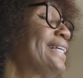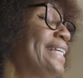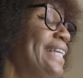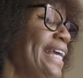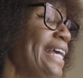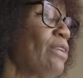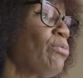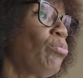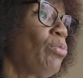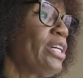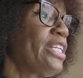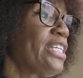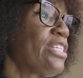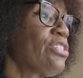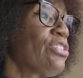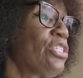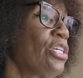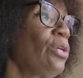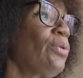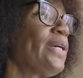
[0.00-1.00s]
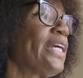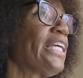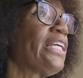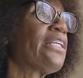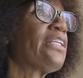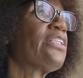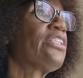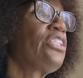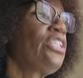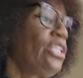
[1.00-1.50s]
get what he's doing.
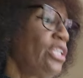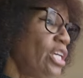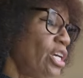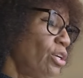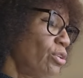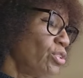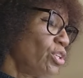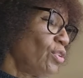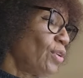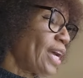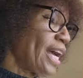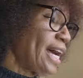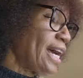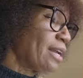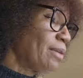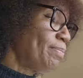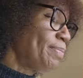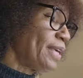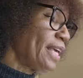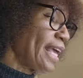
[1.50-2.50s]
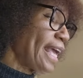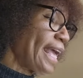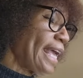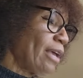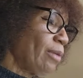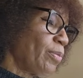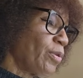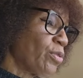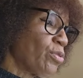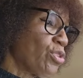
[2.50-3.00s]
You know, you got to be
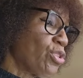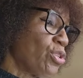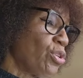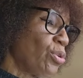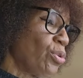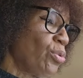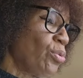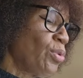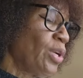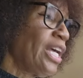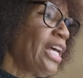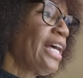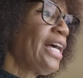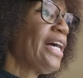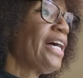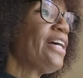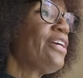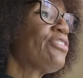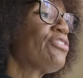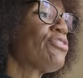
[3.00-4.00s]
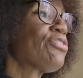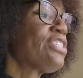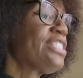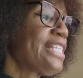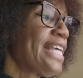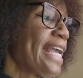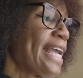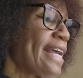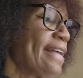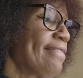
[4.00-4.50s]
able to
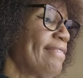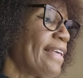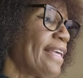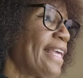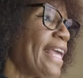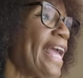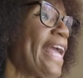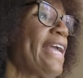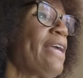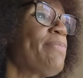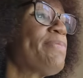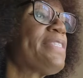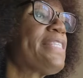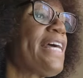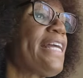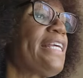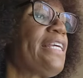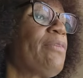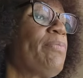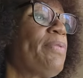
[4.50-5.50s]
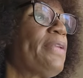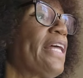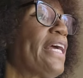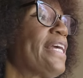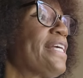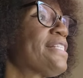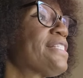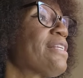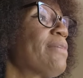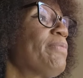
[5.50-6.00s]
understand the games that he
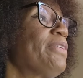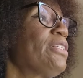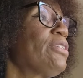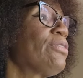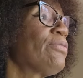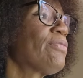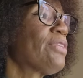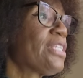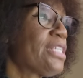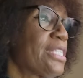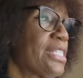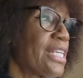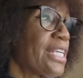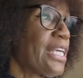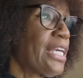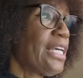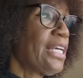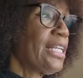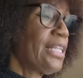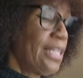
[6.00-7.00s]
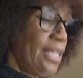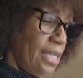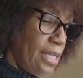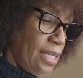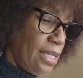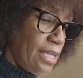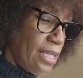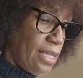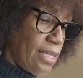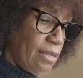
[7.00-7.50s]
plays. Let me do this again.
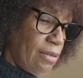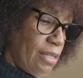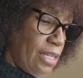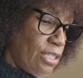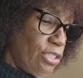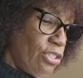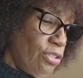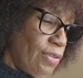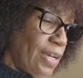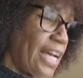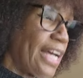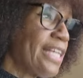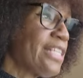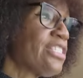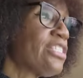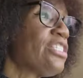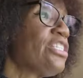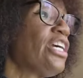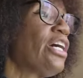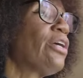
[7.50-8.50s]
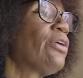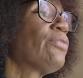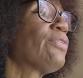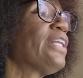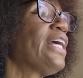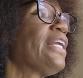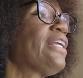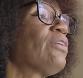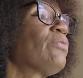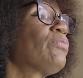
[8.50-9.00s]
Let you guys know
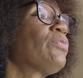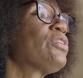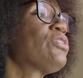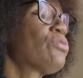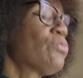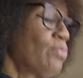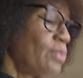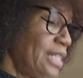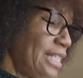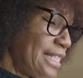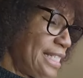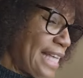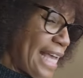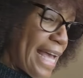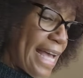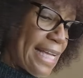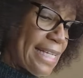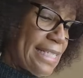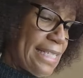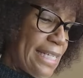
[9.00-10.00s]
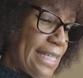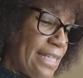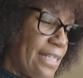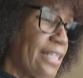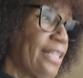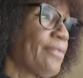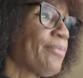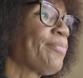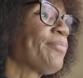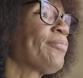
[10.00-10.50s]
that it was
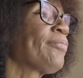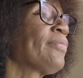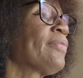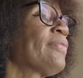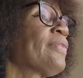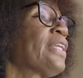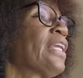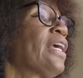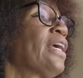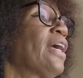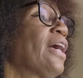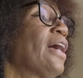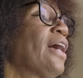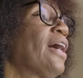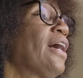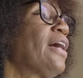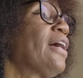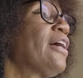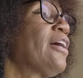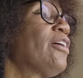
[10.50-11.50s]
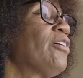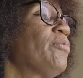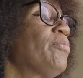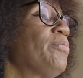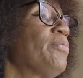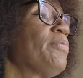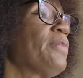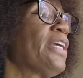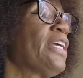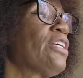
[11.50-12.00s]
redacted
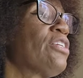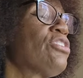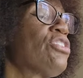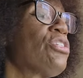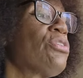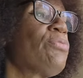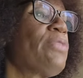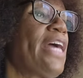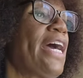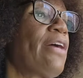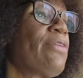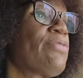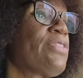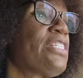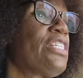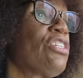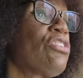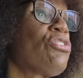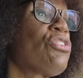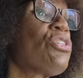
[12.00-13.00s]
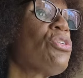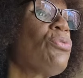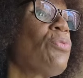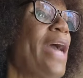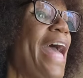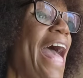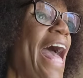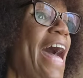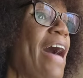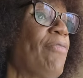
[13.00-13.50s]
in
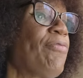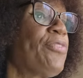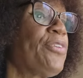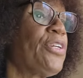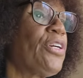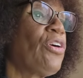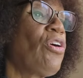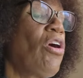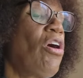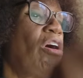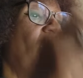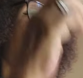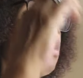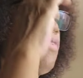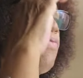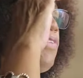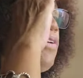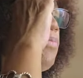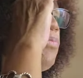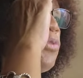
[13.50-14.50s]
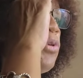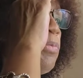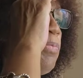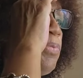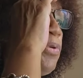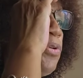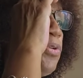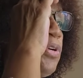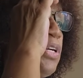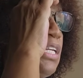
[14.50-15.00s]
2002 after all of them were
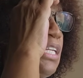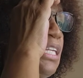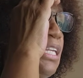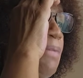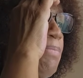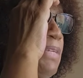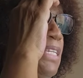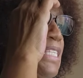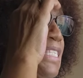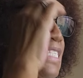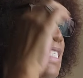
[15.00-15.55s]
born. Let me